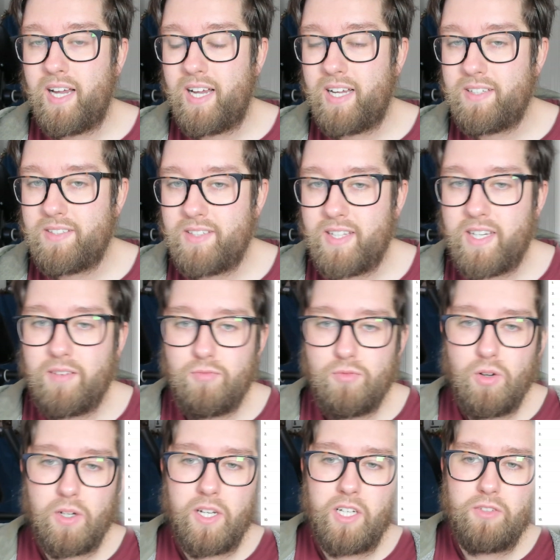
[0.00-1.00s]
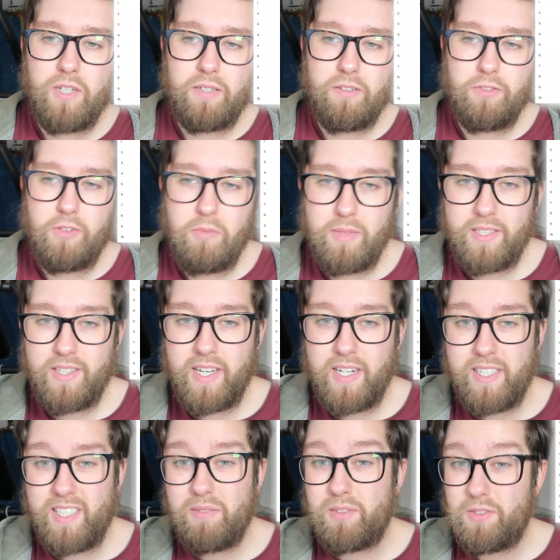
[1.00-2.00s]
as the rookie driver for
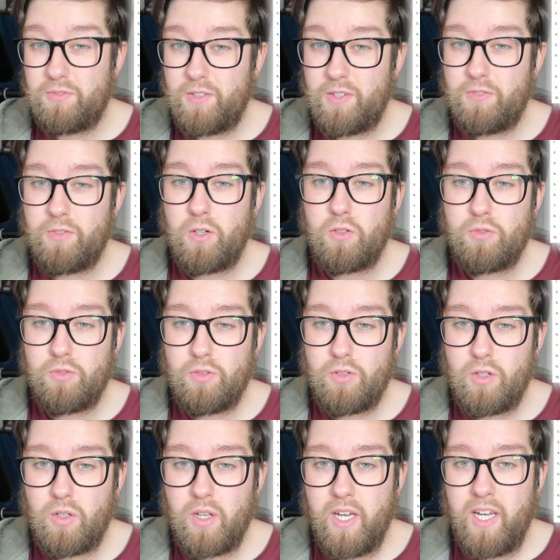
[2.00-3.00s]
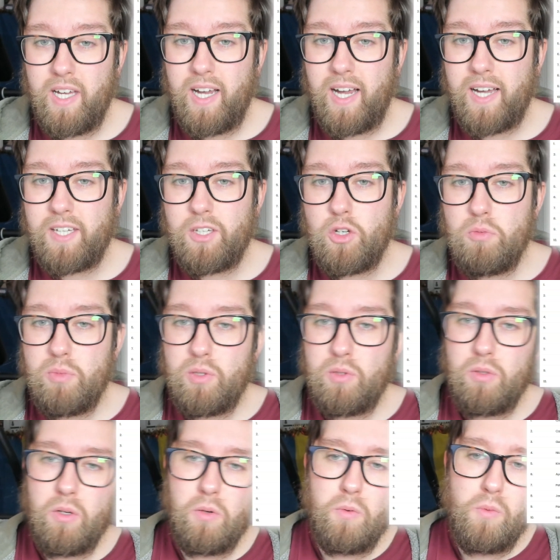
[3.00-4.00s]
Mercedes. He was 5th overall.
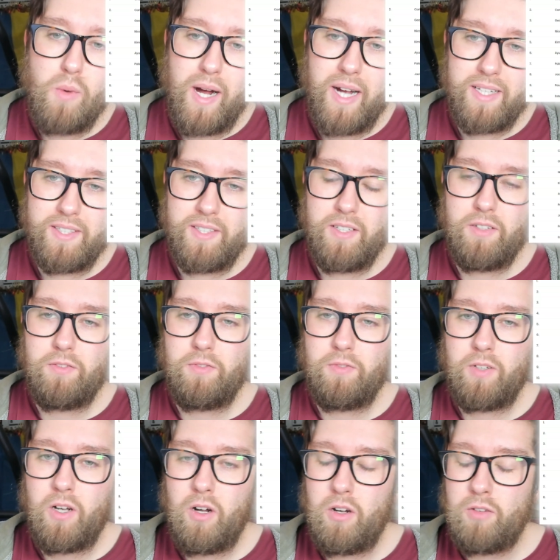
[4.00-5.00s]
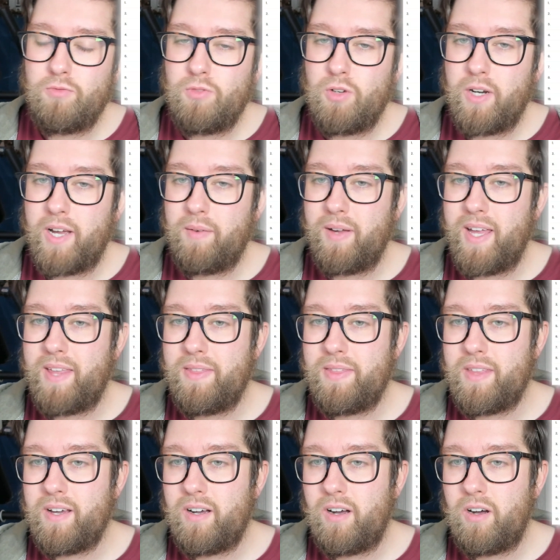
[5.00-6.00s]
Ayumu Iwasa got a run out in
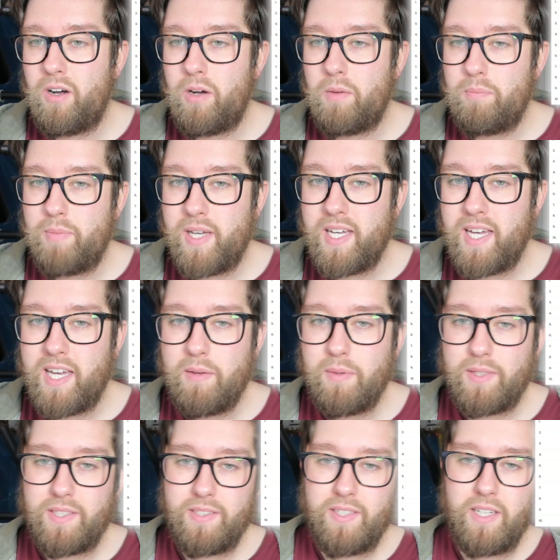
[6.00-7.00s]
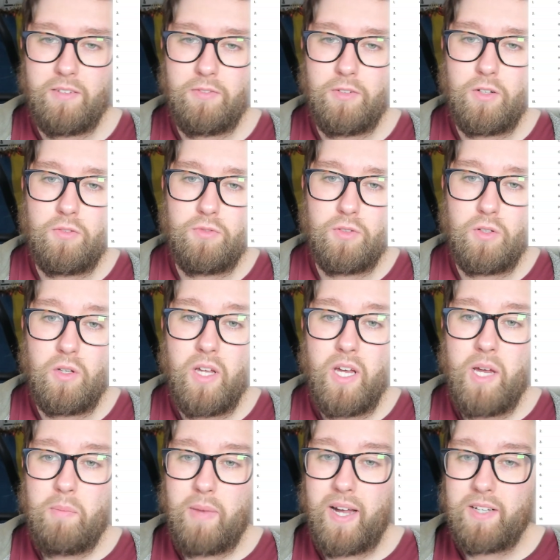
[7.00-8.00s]
the RB. He was 6th overall.
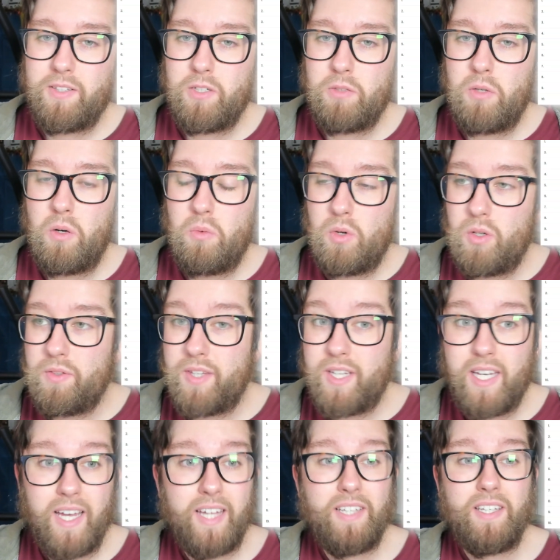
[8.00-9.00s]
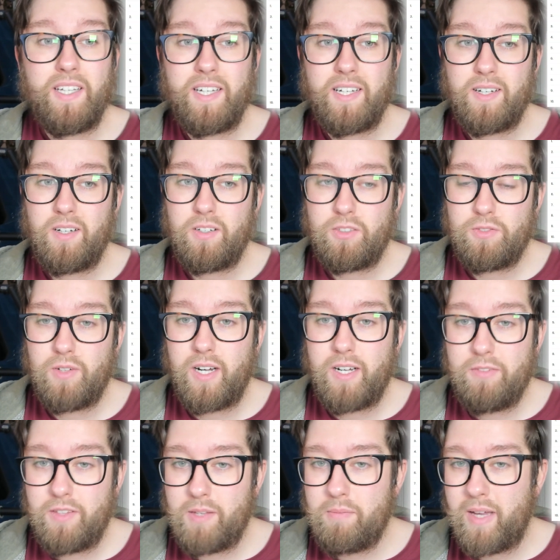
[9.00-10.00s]
Pato O'Ward, the IndyCar
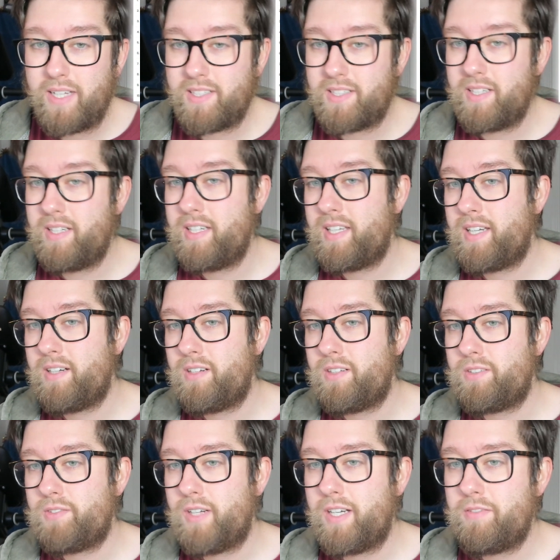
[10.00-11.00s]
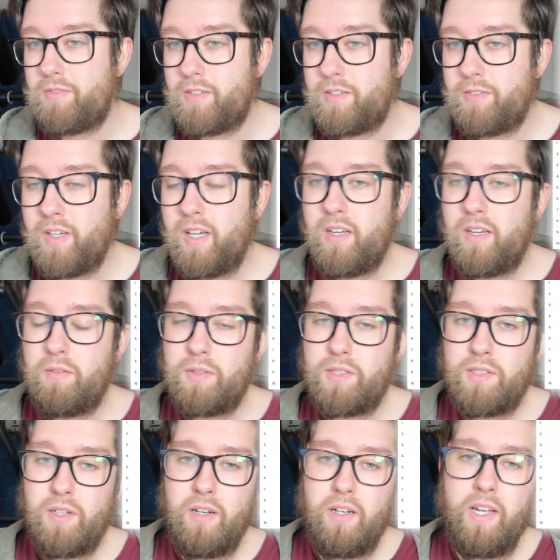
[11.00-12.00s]
driver, the Mexican IndyCar driver,
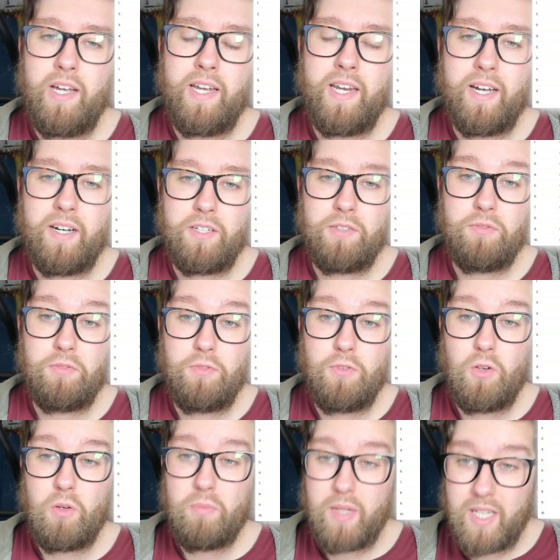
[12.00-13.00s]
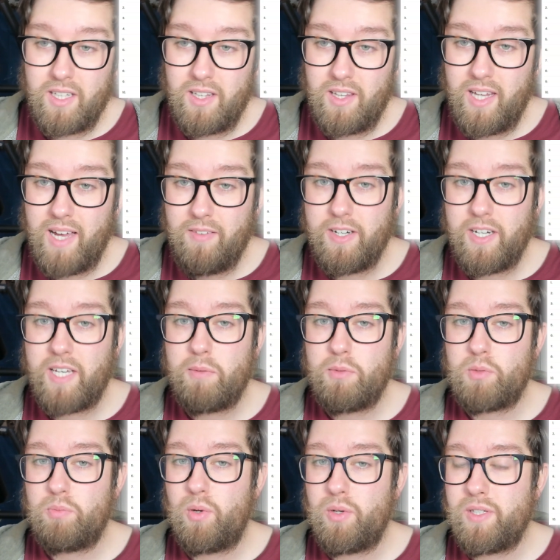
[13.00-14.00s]
was in action for McLaren. He
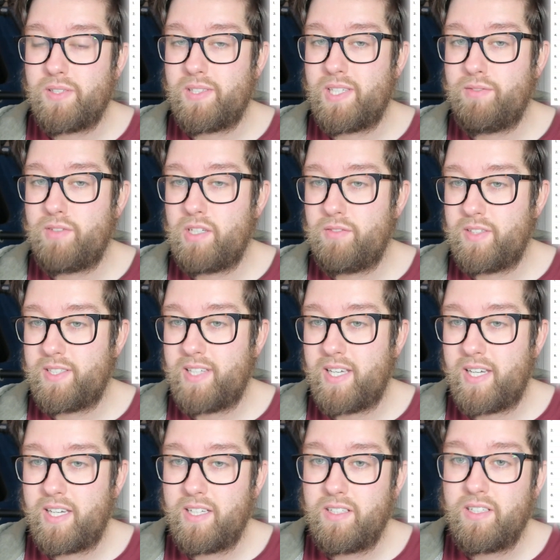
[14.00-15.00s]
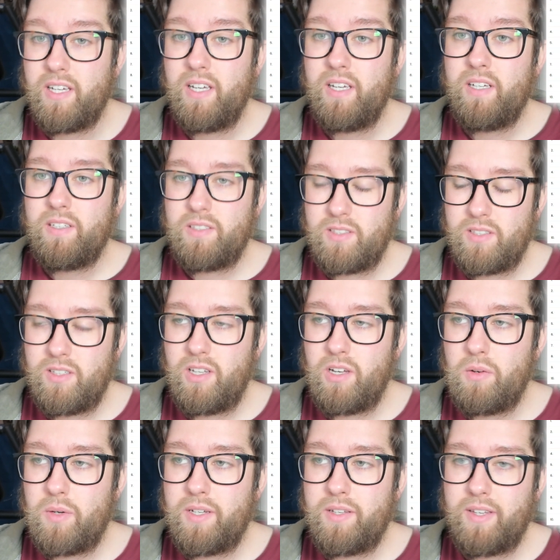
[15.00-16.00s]
was 0.7 of a second
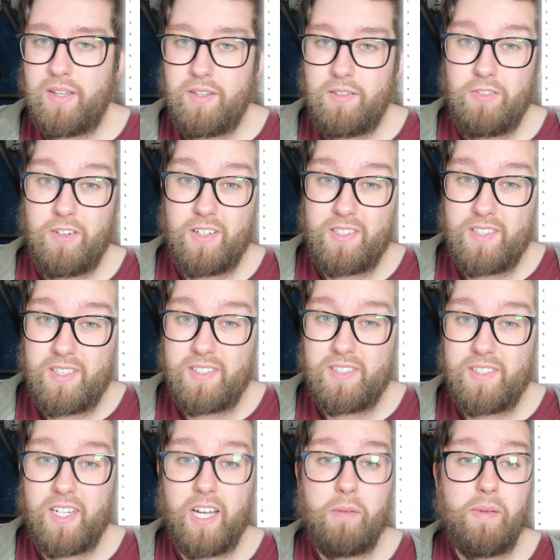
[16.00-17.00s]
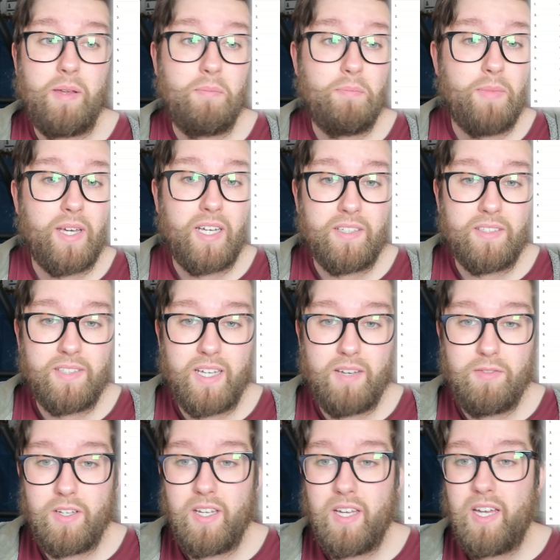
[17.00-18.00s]
slower than the fastest time in
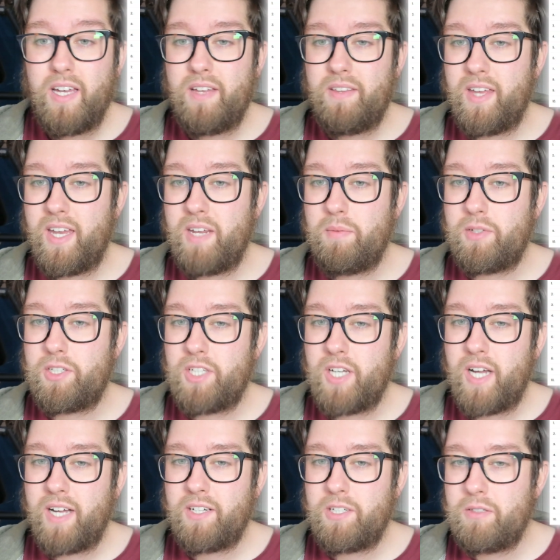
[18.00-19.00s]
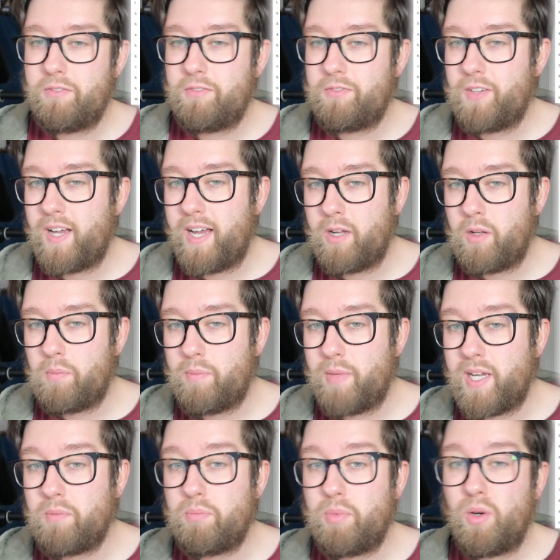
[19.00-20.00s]
P7. Then it was Jack doing for
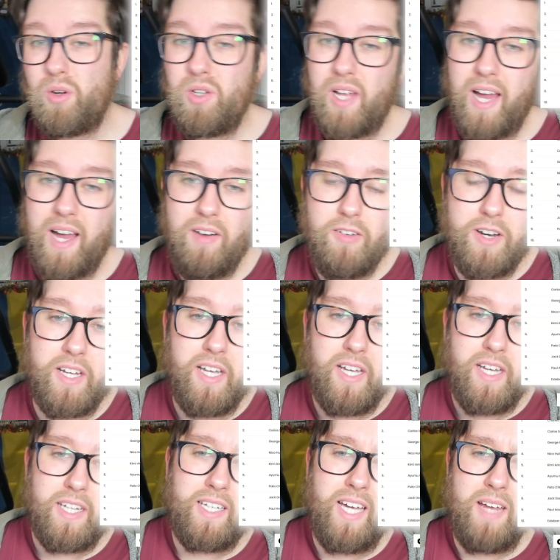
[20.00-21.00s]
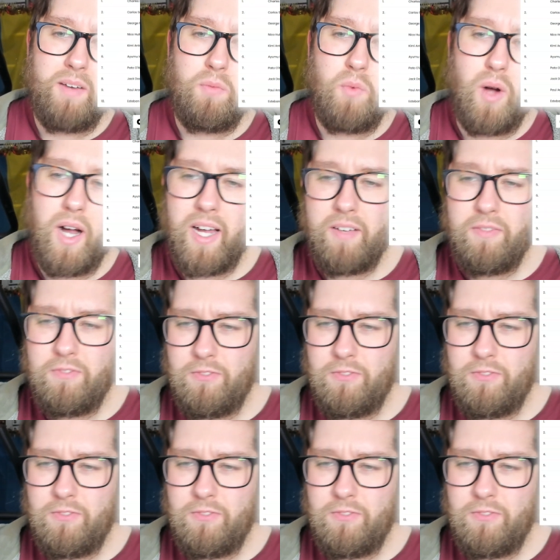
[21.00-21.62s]
Alpine. Paul Aron getting what I'm